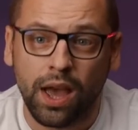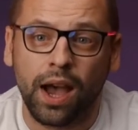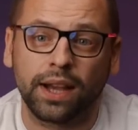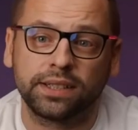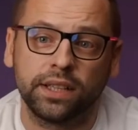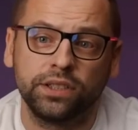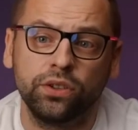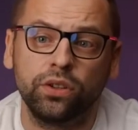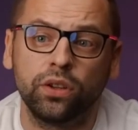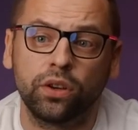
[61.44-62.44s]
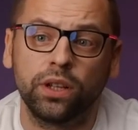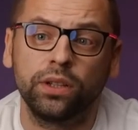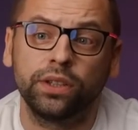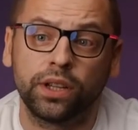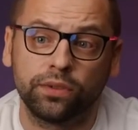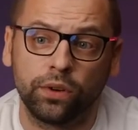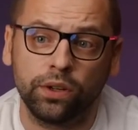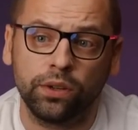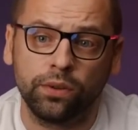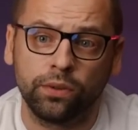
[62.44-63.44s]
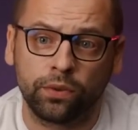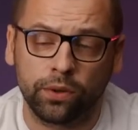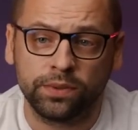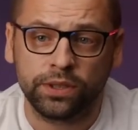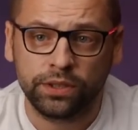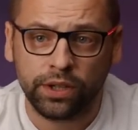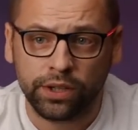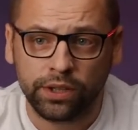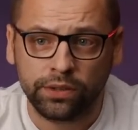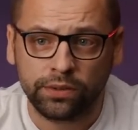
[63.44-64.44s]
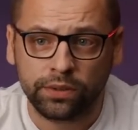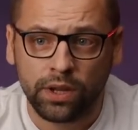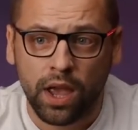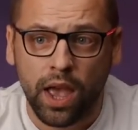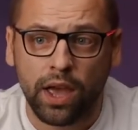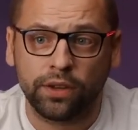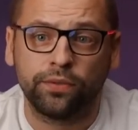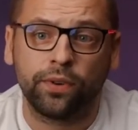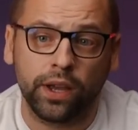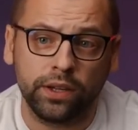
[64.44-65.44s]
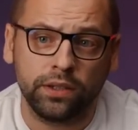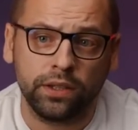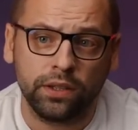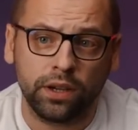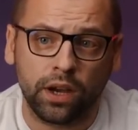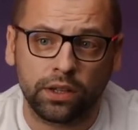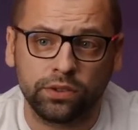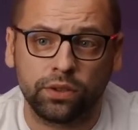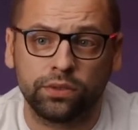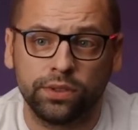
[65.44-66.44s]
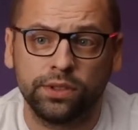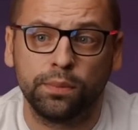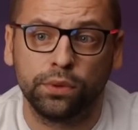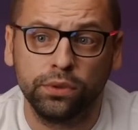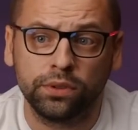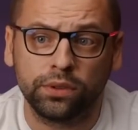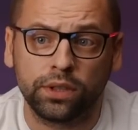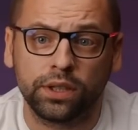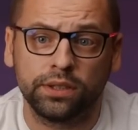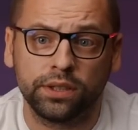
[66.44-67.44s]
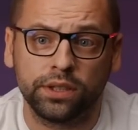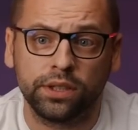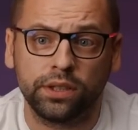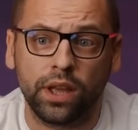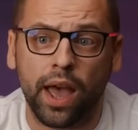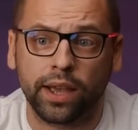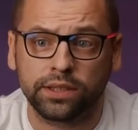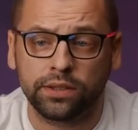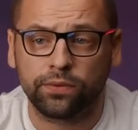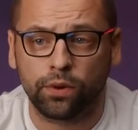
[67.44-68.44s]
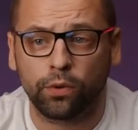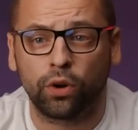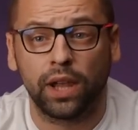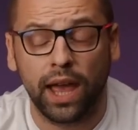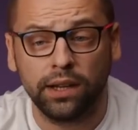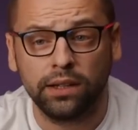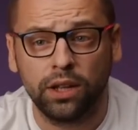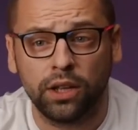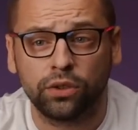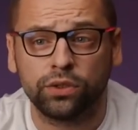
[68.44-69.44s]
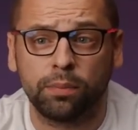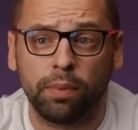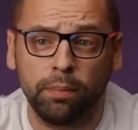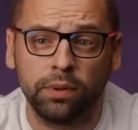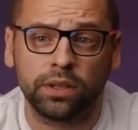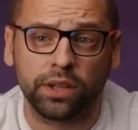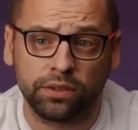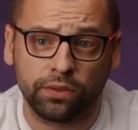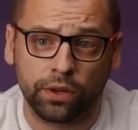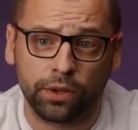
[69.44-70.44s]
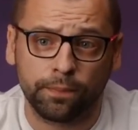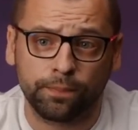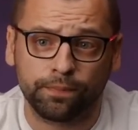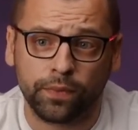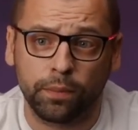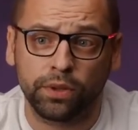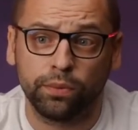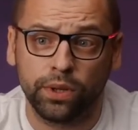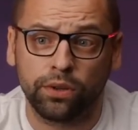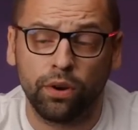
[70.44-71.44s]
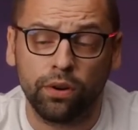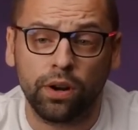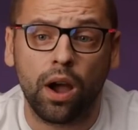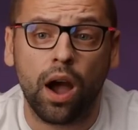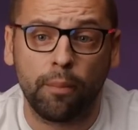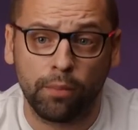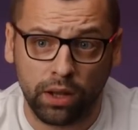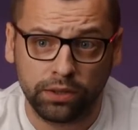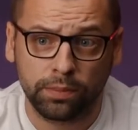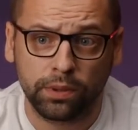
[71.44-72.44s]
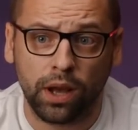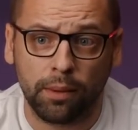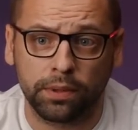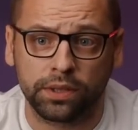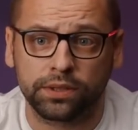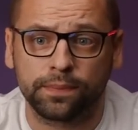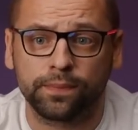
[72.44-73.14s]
access your local network from the internet, and finally also distribute internet access from your LAN to the public network between your multiple uplinks.